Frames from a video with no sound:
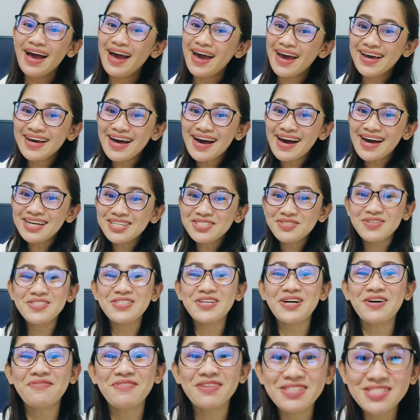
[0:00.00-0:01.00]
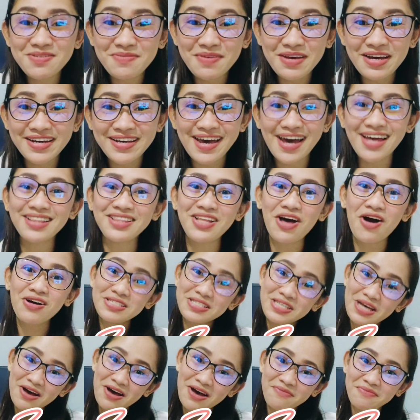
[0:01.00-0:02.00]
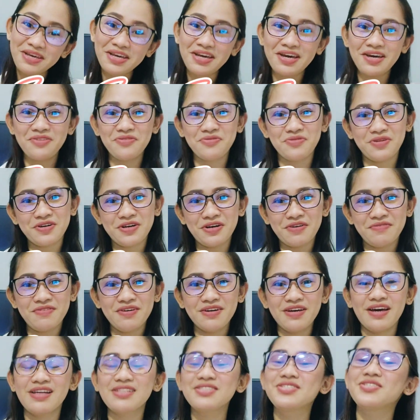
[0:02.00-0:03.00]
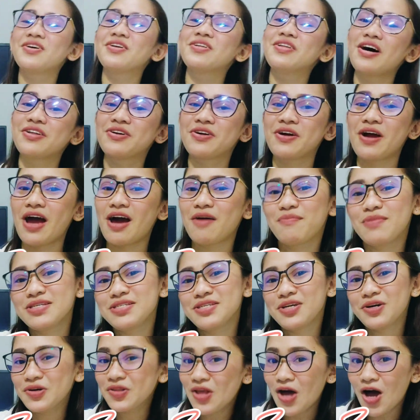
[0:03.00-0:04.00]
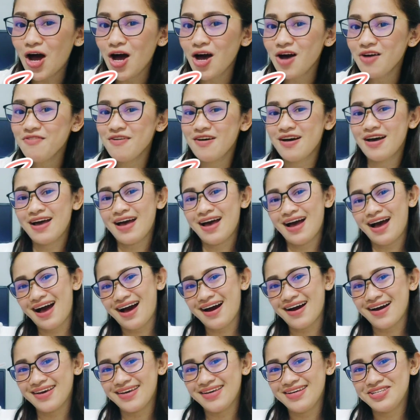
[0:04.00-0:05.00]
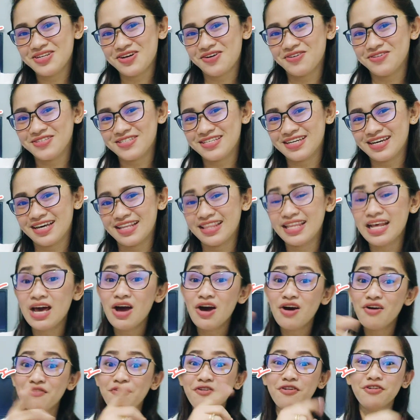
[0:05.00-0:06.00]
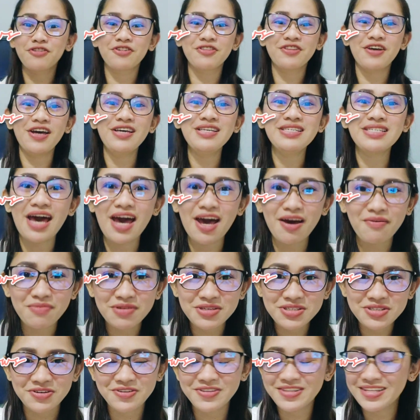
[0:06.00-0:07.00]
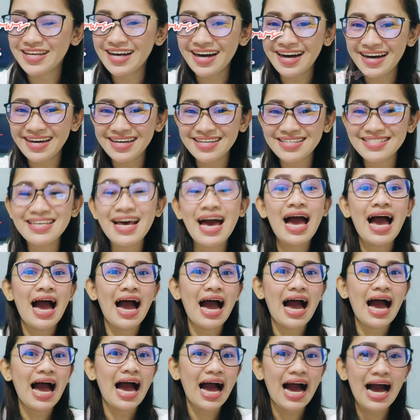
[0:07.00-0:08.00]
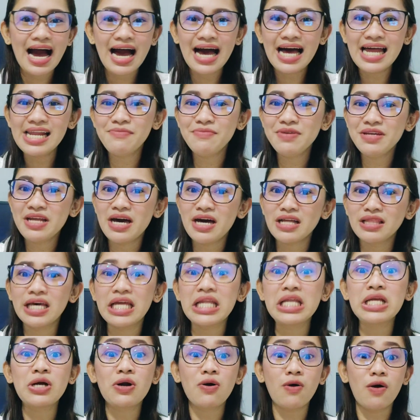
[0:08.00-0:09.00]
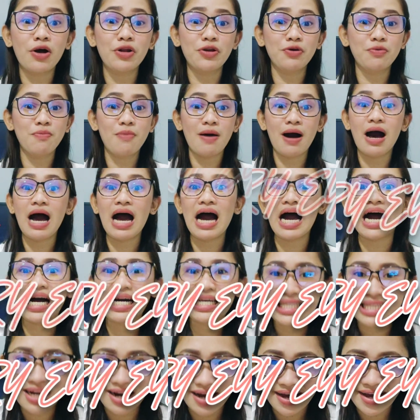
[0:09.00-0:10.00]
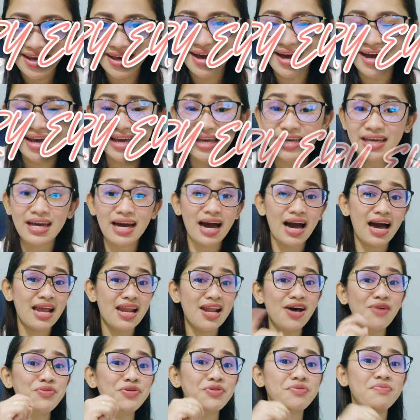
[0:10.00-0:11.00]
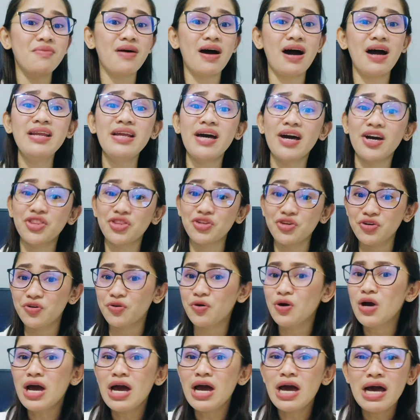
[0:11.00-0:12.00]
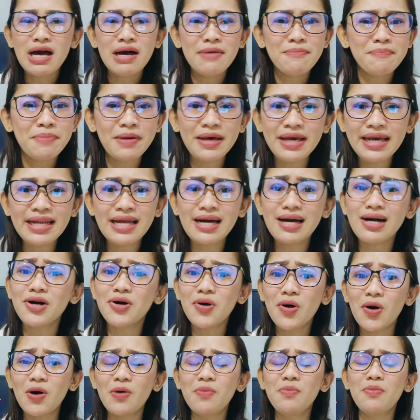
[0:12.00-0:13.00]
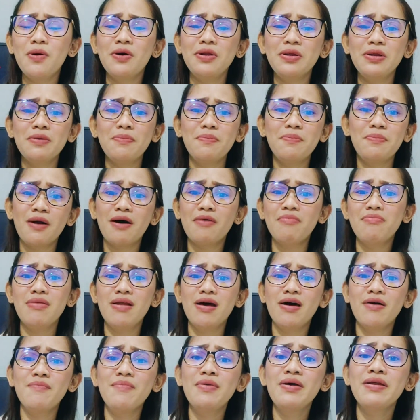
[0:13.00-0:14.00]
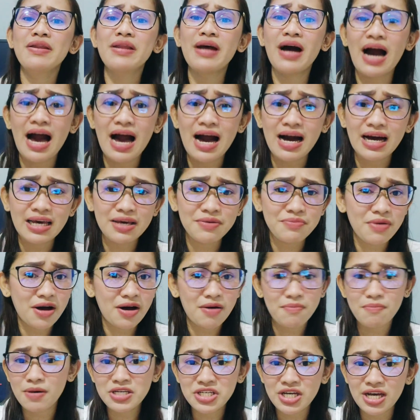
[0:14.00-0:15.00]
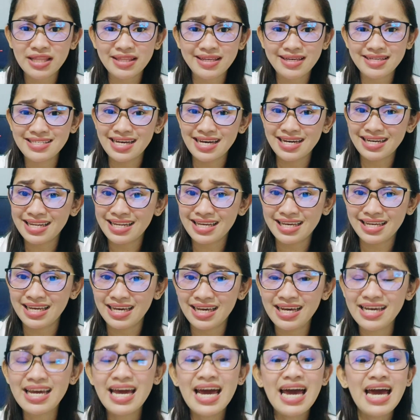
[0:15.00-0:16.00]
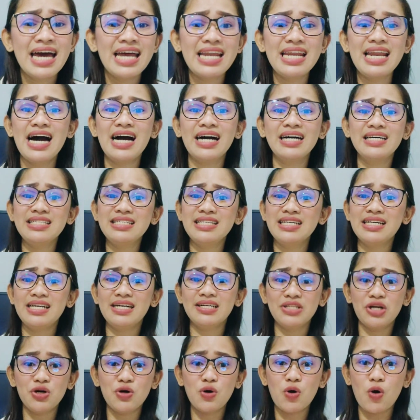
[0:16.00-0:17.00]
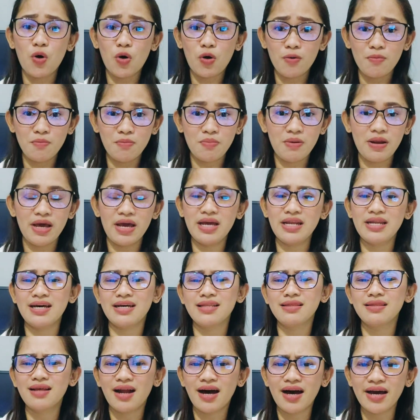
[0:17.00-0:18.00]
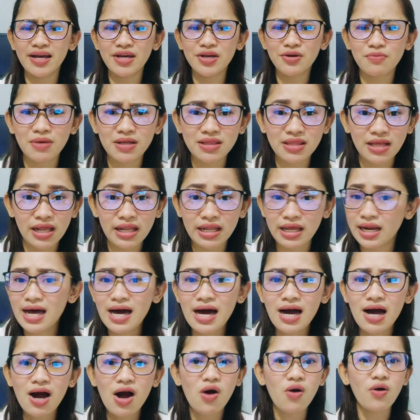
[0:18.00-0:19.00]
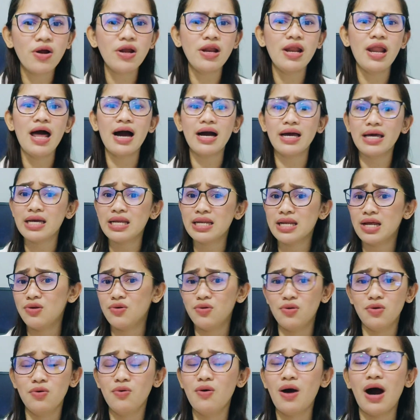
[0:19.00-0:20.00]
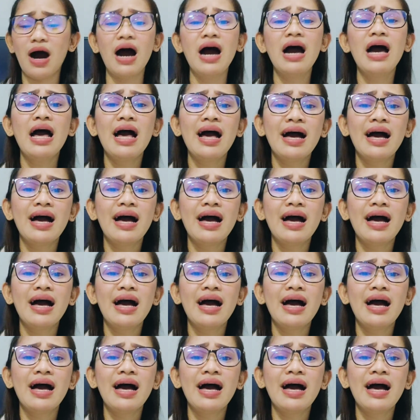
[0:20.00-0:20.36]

Hey guys, what's up? It's me again, Doc Sammy, and welcome again to another episode of I Knows It. For today's episode, guys, aalamin natin kung ano ba ang dry eye. Alam nyo ba na ito yung pinaka-common na problem ng aking mga pasyente sa clinic? Lagi silang nagko-complain na dry yung mata nila or laging naluluwa.